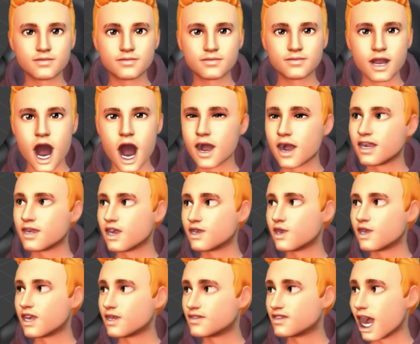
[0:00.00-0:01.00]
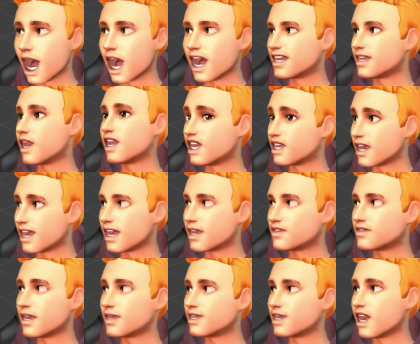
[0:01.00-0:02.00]
I'm not going to fast forward this
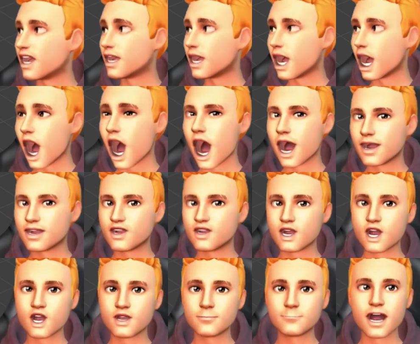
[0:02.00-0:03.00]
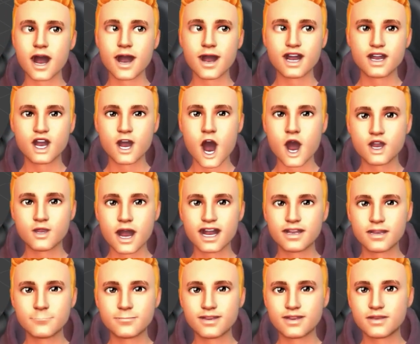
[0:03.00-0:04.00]
video. I'm going to play it normal
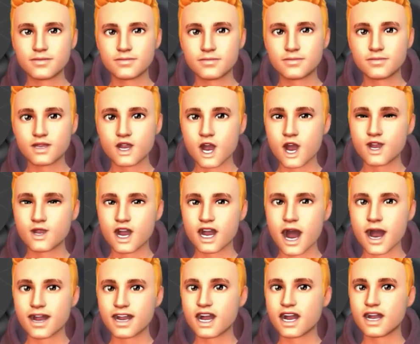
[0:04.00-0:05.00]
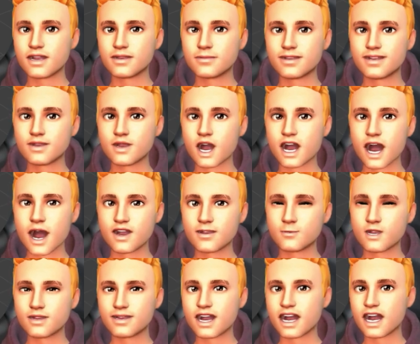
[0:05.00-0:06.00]
speed so you can see what I'm
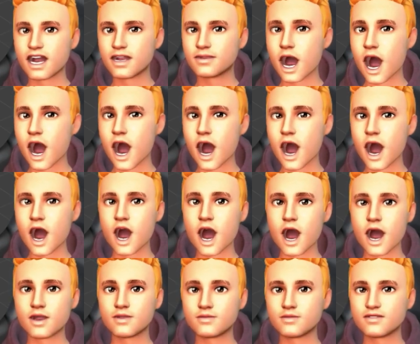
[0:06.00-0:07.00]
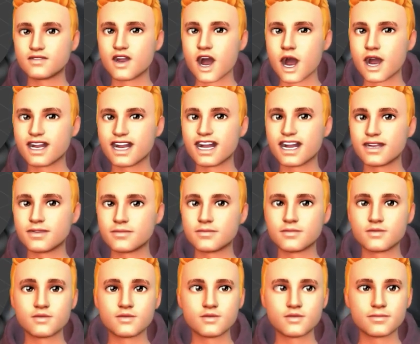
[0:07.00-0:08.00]
doing. So first
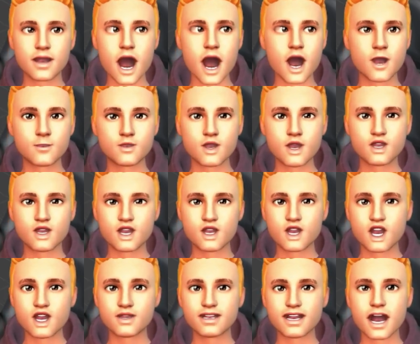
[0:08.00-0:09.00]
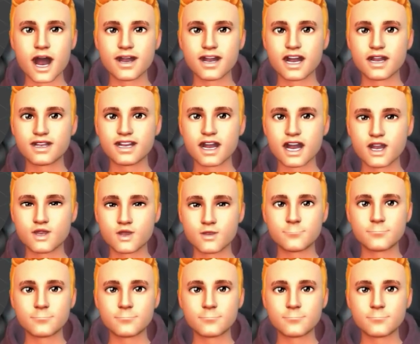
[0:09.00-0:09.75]
I'm going to select this cube,